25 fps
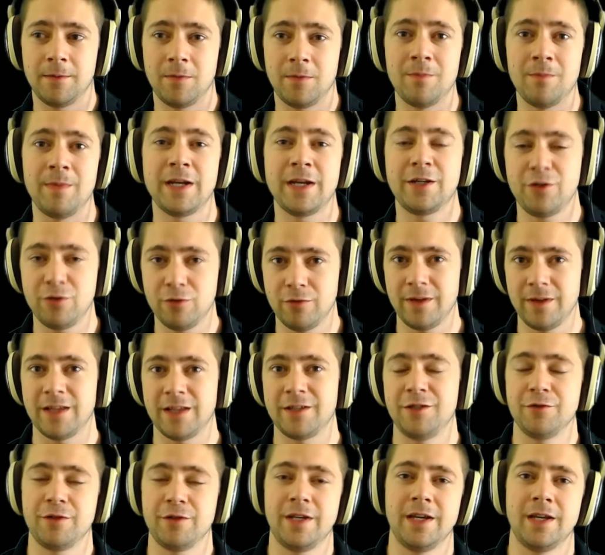make sure
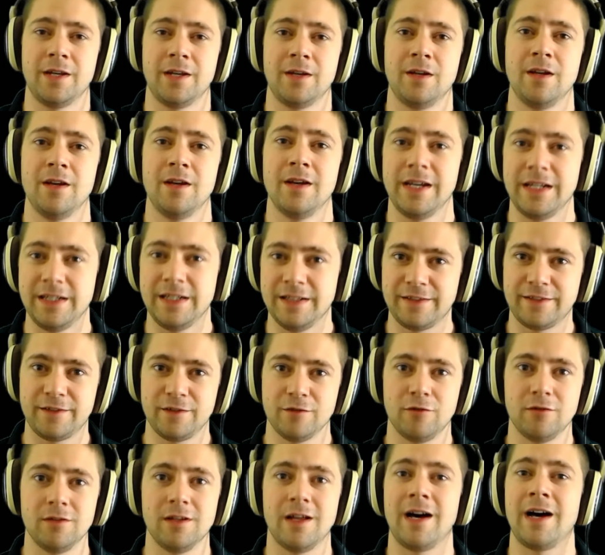that you can
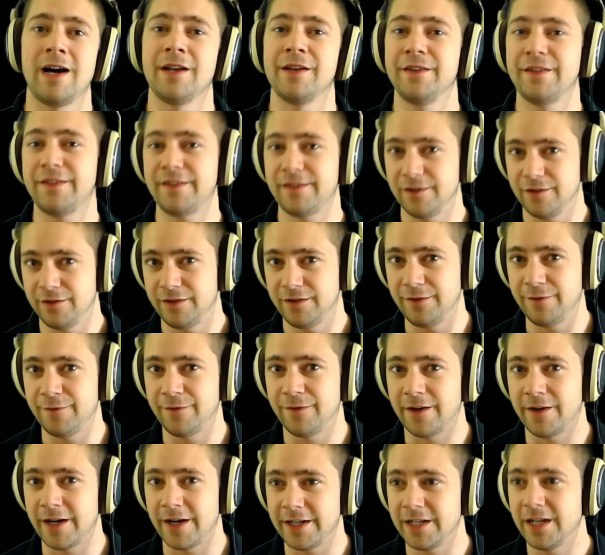install
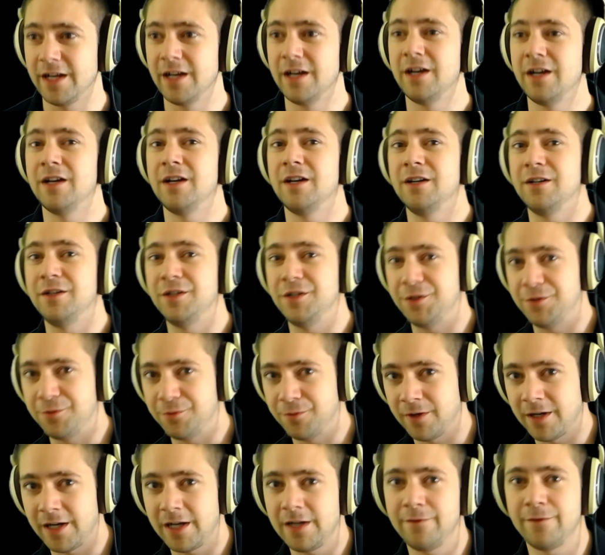uncertified
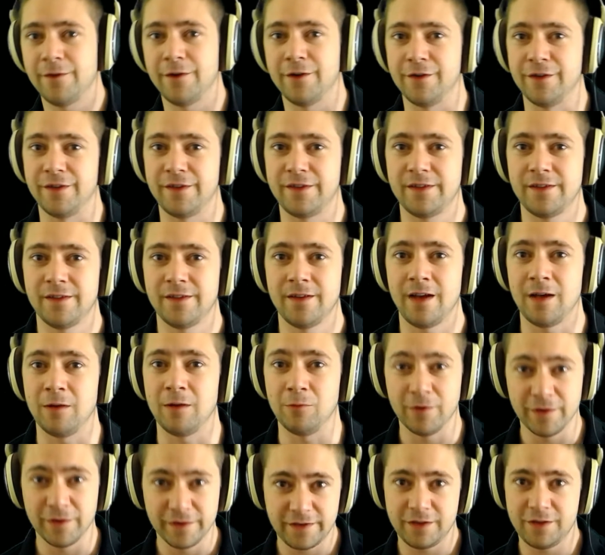drivers. And
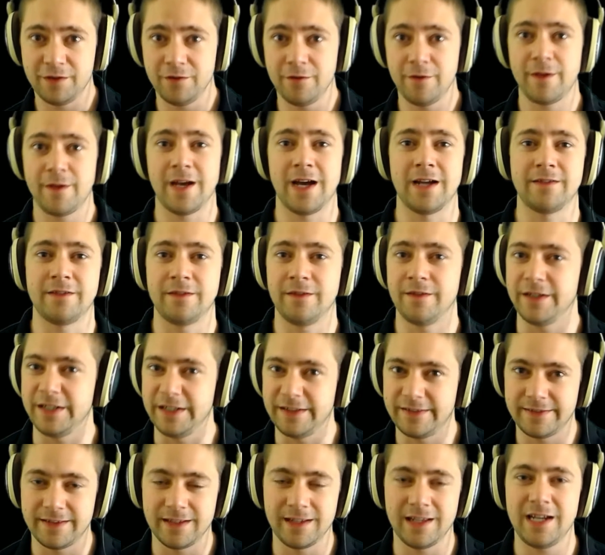once you do that, the
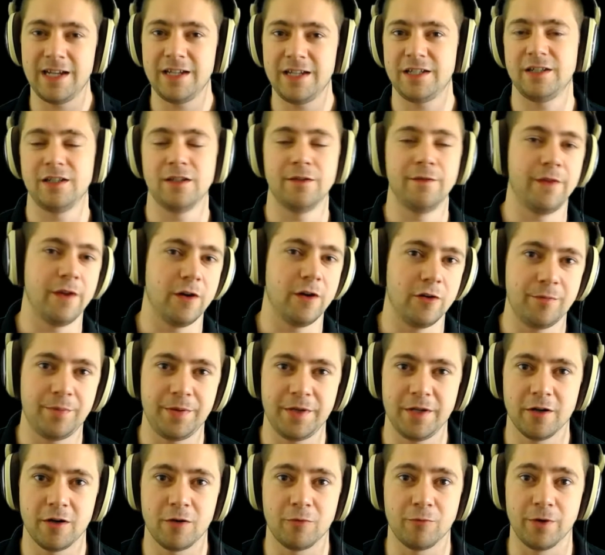installation of the
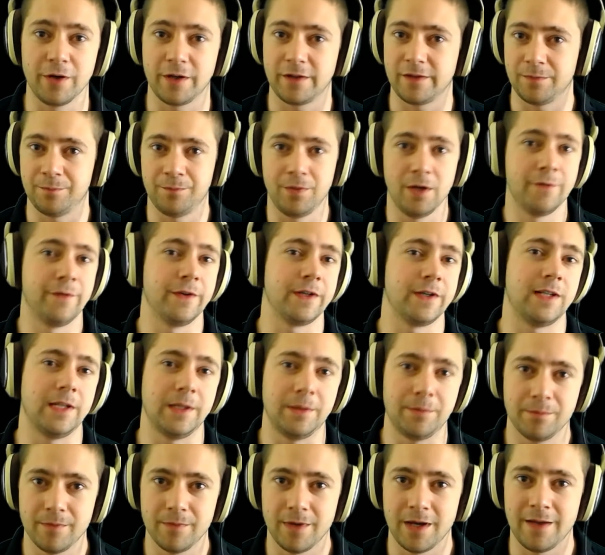OPR works perfectly,
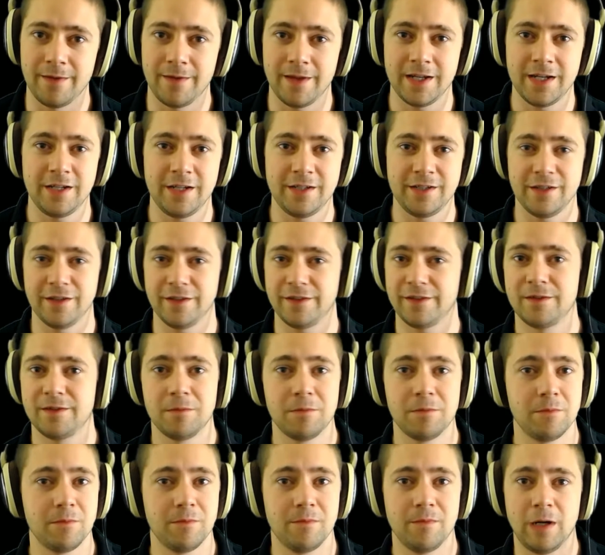and then it just
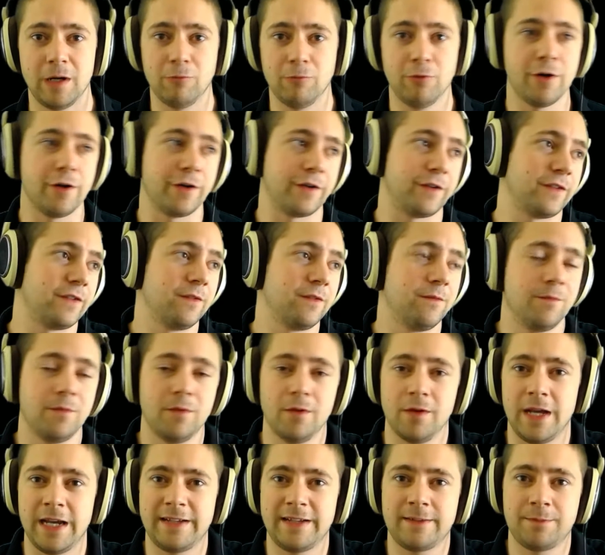works.
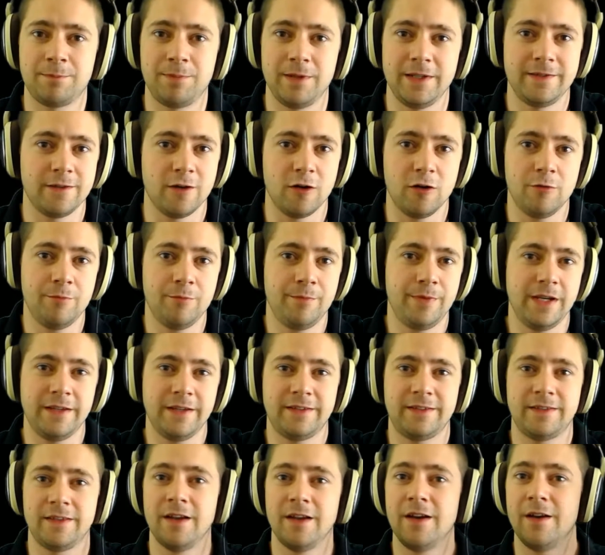XSplit,
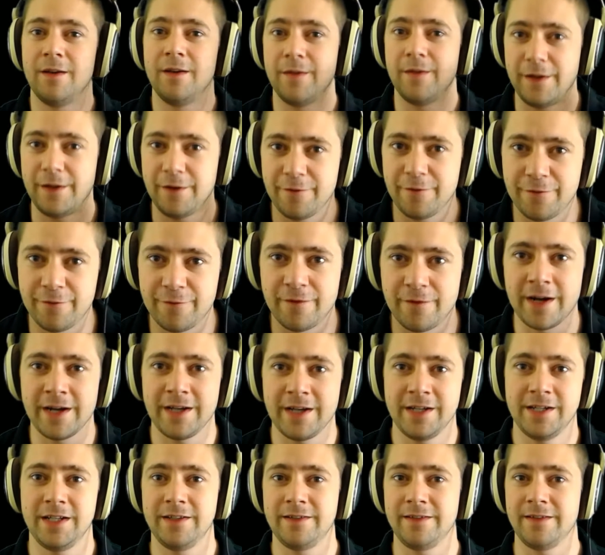OBS, they
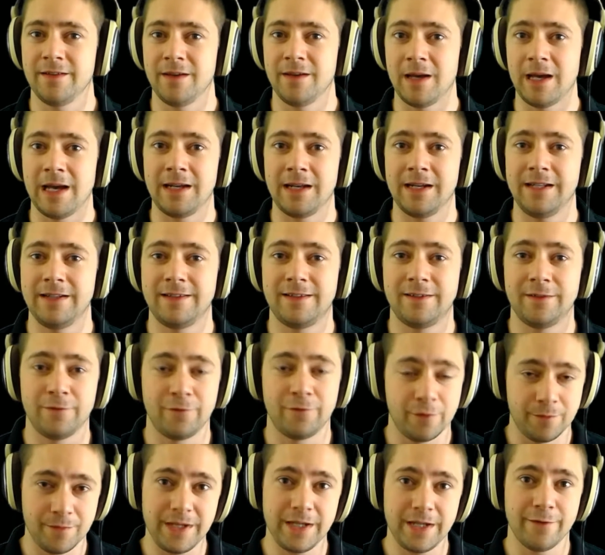find it, and it's
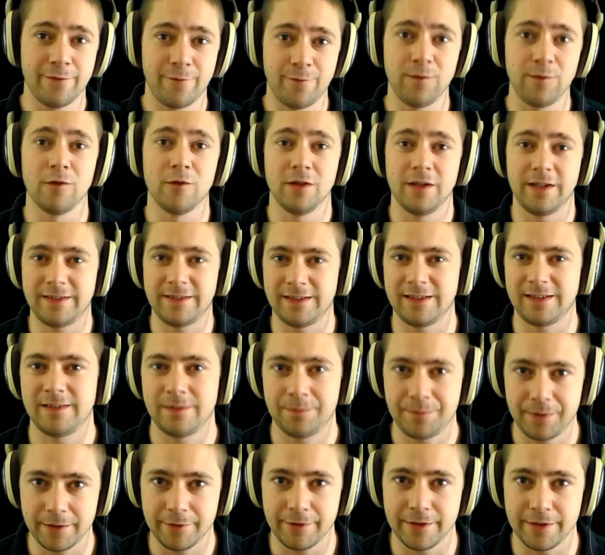for me a flawless
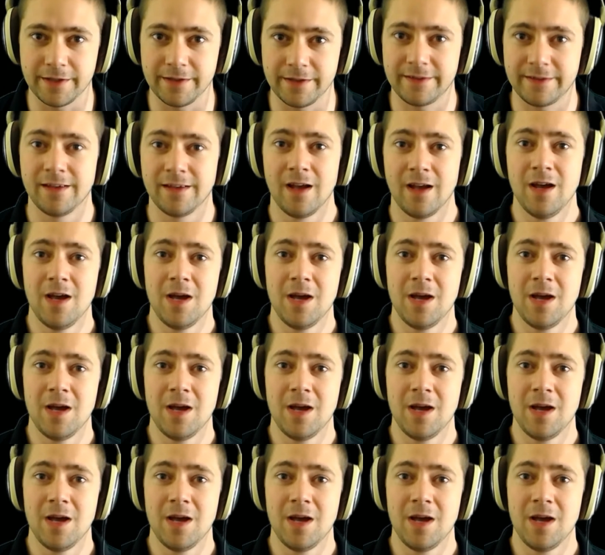experience.